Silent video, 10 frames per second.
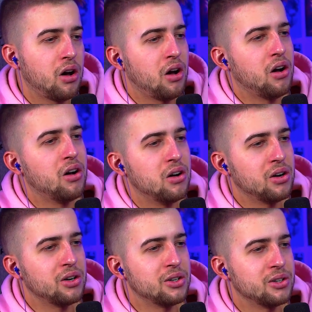
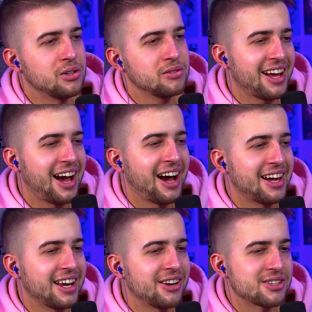
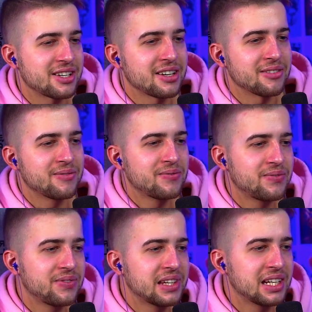I now see.
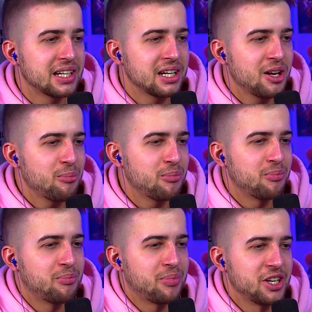
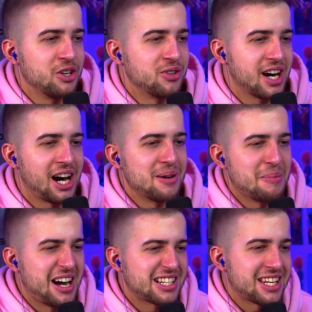But you can't
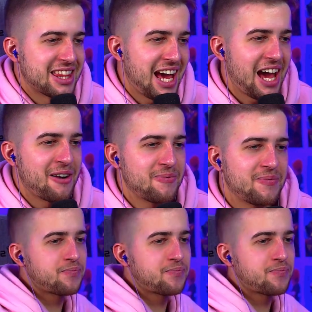master that.